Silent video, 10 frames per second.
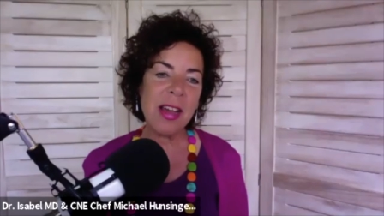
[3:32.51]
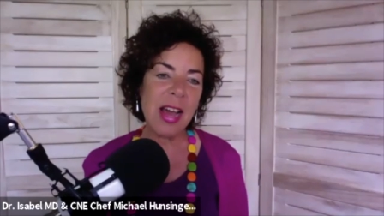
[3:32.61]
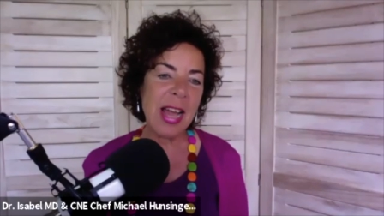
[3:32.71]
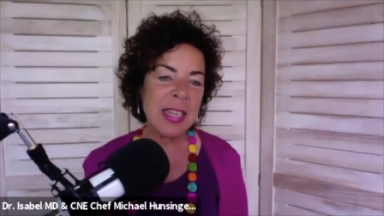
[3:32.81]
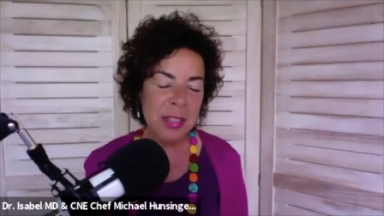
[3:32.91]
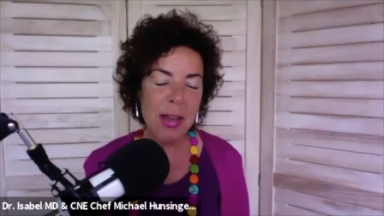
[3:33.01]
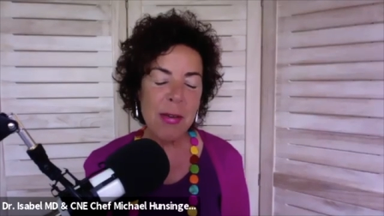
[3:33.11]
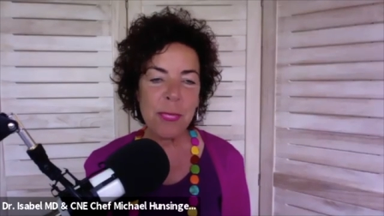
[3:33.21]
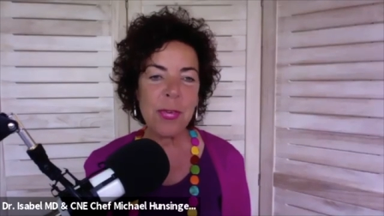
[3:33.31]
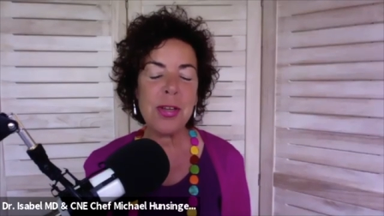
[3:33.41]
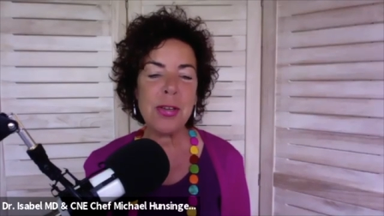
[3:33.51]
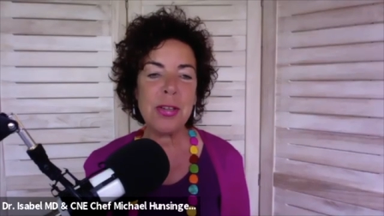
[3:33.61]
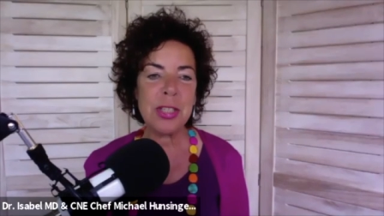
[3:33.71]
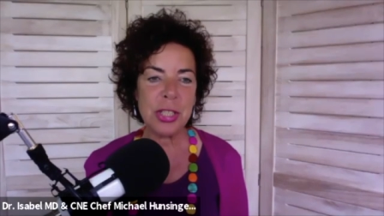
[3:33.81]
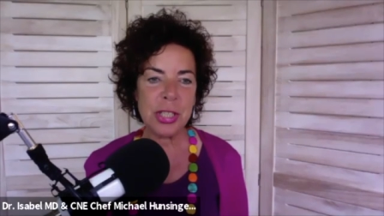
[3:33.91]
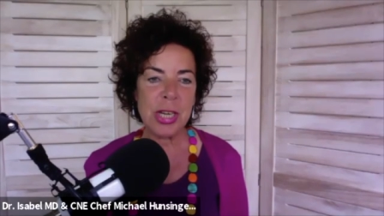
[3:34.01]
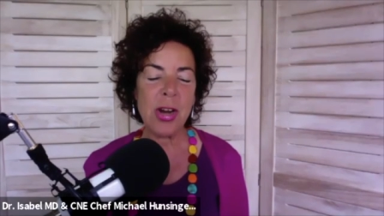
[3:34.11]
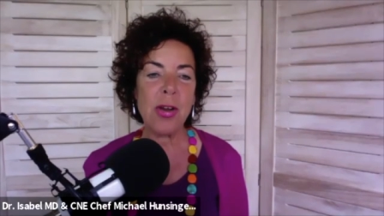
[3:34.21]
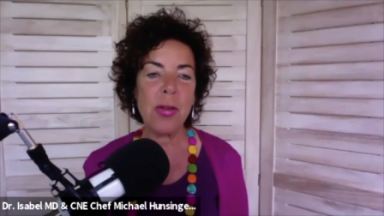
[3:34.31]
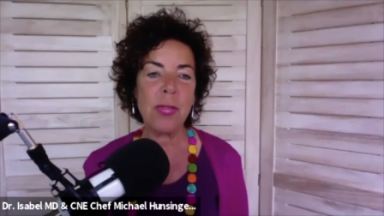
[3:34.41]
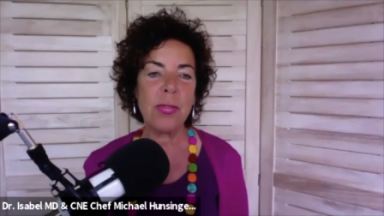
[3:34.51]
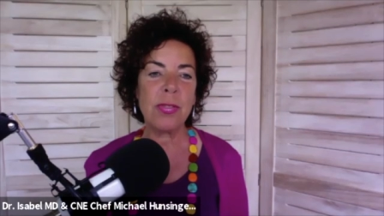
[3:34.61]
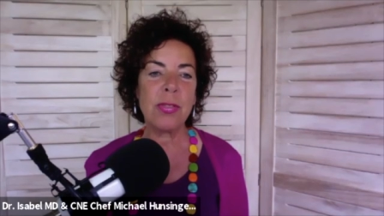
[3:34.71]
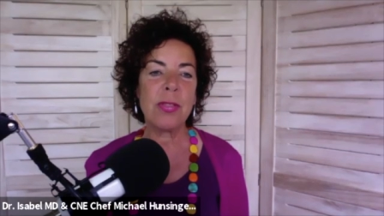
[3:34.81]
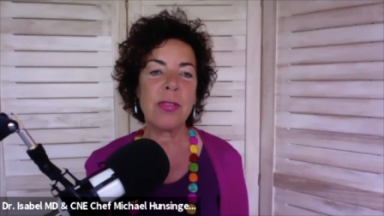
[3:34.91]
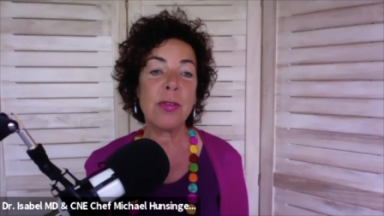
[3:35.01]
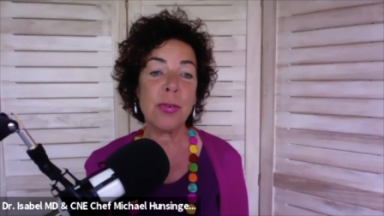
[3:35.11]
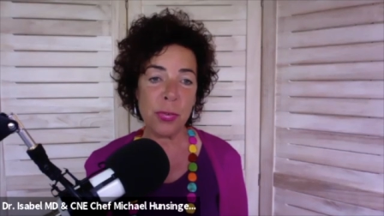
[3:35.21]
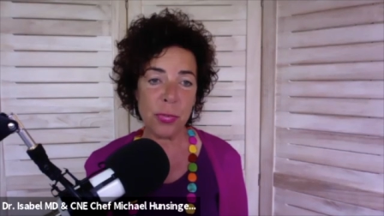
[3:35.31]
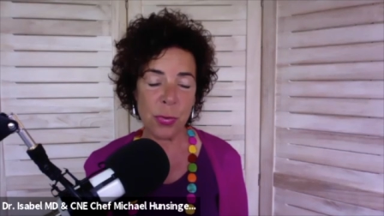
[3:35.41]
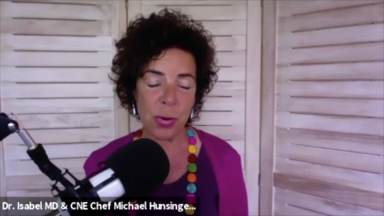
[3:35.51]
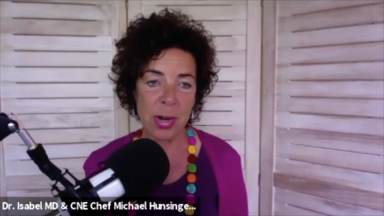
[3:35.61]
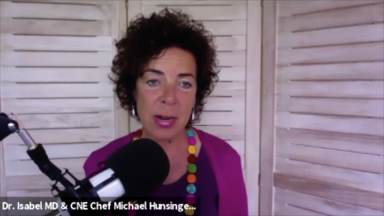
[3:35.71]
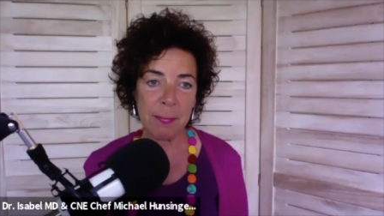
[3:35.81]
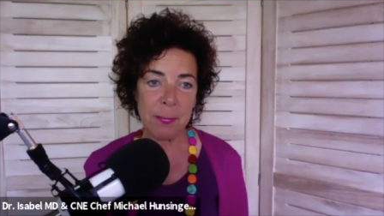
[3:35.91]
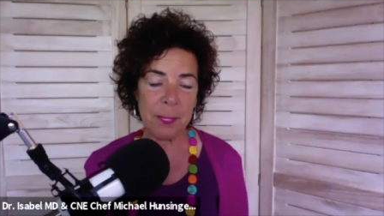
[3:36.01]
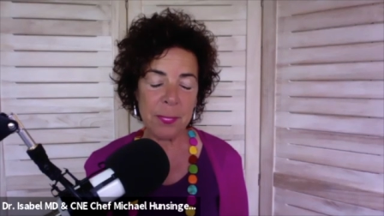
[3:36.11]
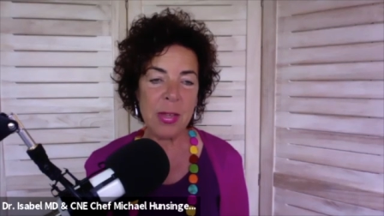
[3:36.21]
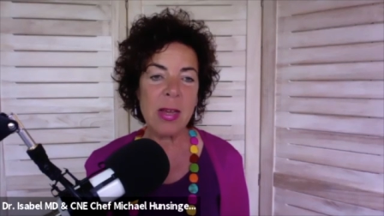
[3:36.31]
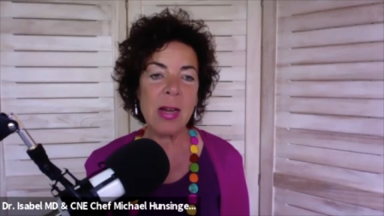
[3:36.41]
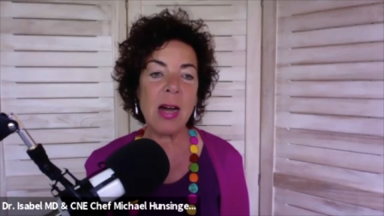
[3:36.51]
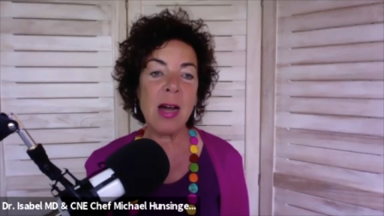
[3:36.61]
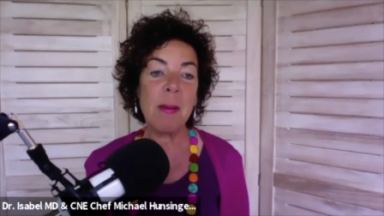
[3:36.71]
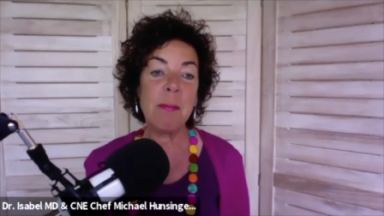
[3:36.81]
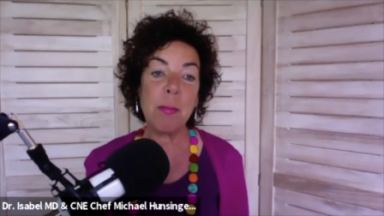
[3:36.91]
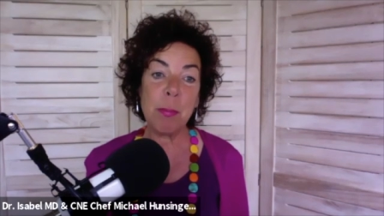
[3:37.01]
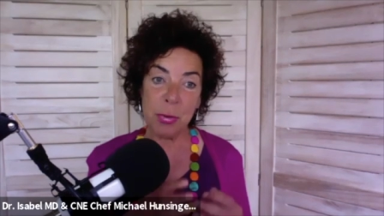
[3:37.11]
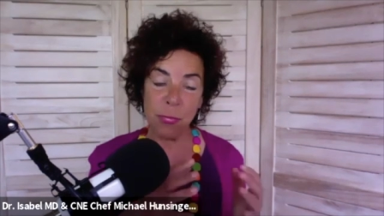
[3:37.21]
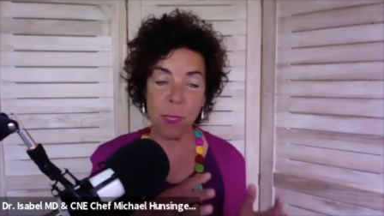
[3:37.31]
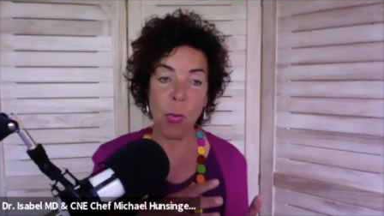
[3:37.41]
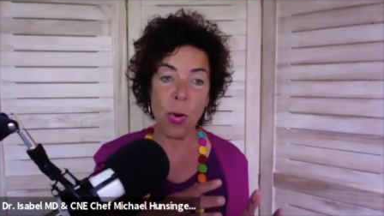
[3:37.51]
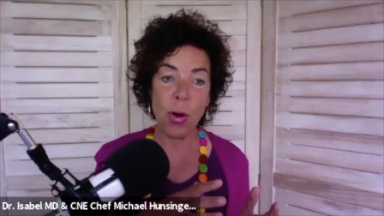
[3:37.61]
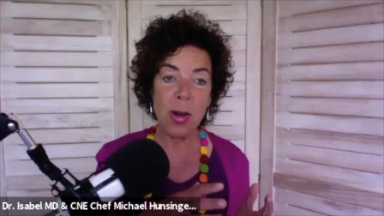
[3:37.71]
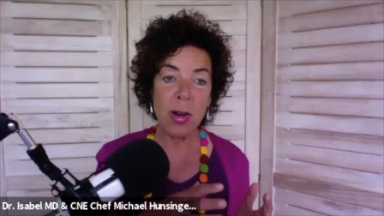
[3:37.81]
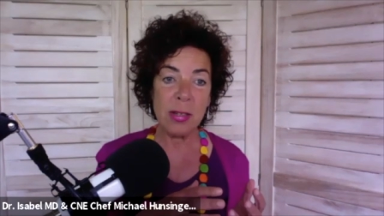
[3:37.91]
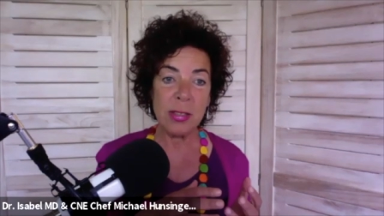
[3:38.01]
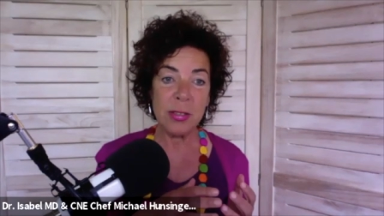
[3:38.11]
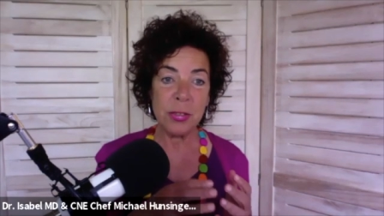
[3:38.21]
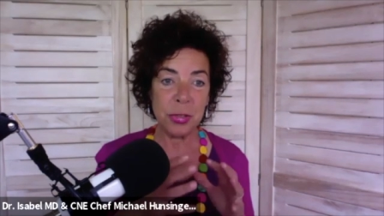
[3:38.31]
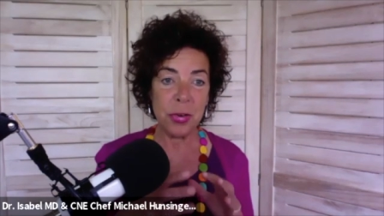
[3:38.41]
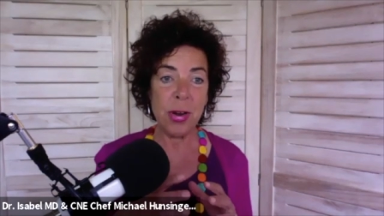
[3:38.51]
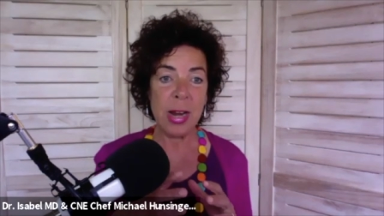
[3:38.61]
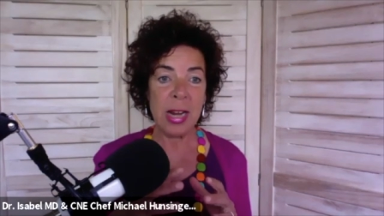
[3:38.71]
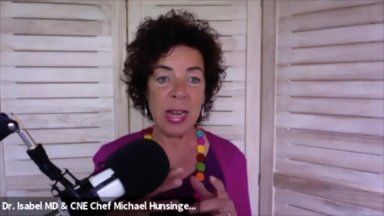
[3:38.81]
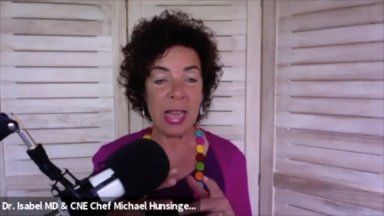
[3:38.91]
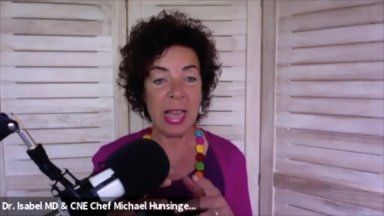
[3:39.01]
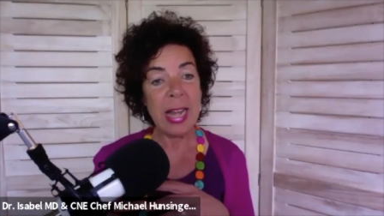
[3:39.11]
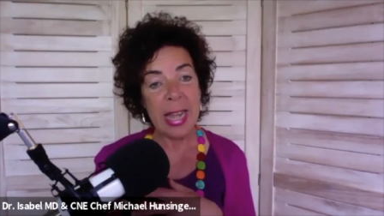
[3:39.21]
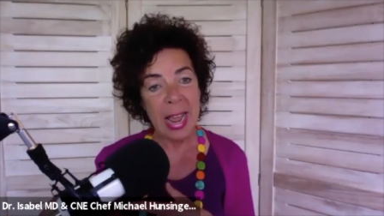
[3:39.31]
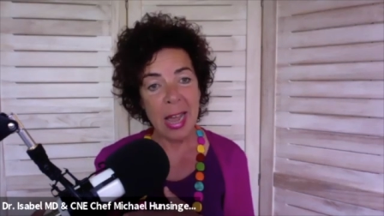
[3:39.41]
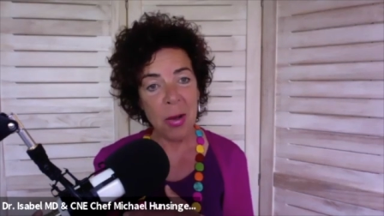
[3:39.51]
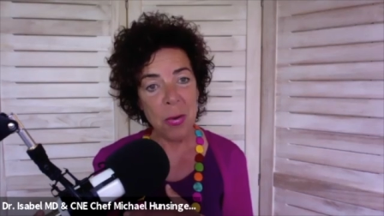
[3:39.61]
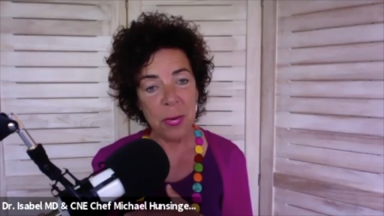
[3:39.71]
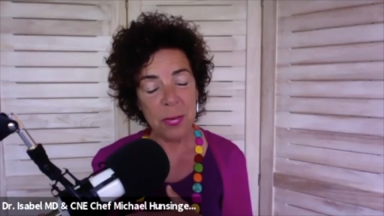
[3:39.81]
I'd love for you to share your story, okay. Before, during, and now.